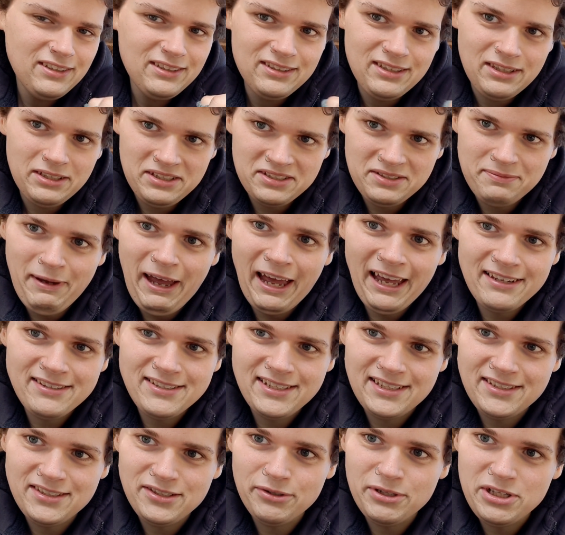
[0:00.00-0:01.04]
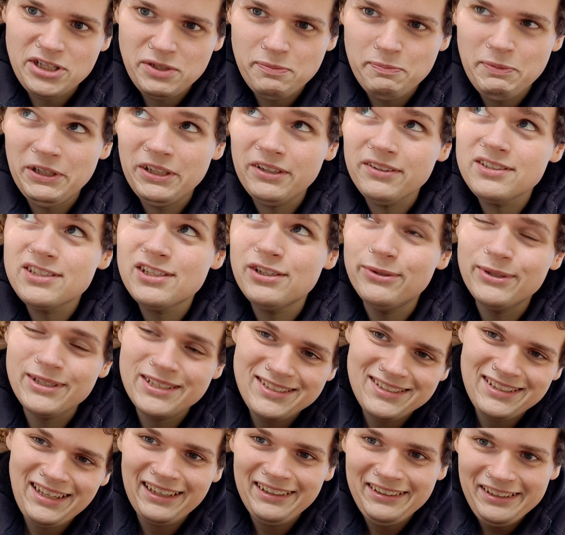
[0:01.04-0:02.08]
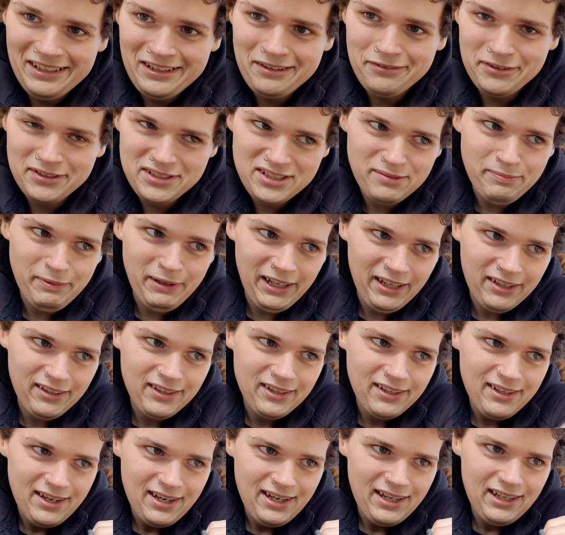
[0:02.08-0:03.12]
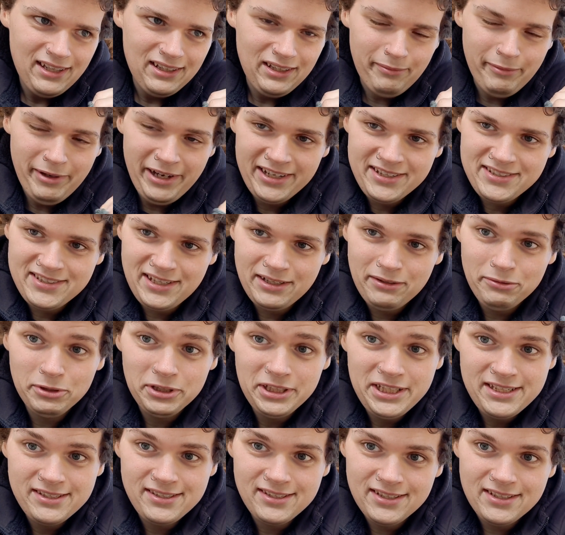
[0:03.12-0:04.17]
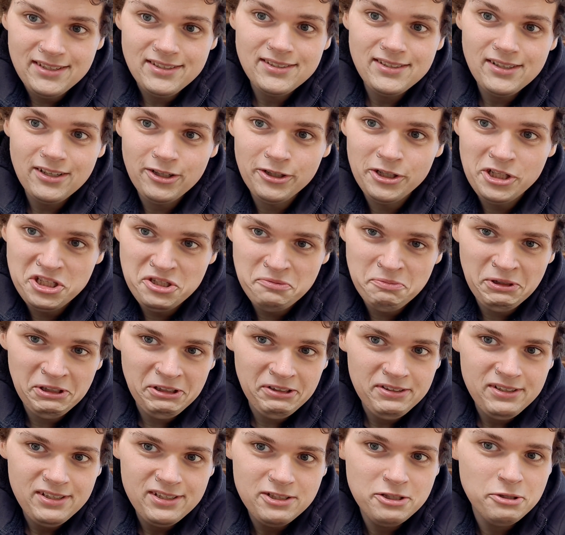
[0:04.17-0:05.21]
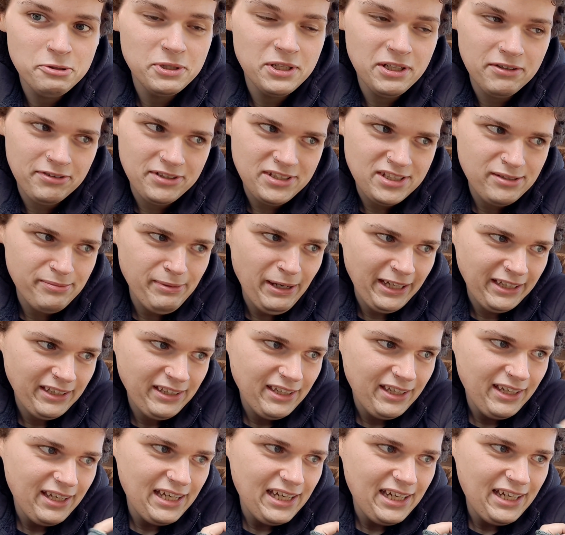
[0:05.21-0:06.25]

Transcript: these magazines are each built to a slightly different spec. The magazine releases are each built to a different spec.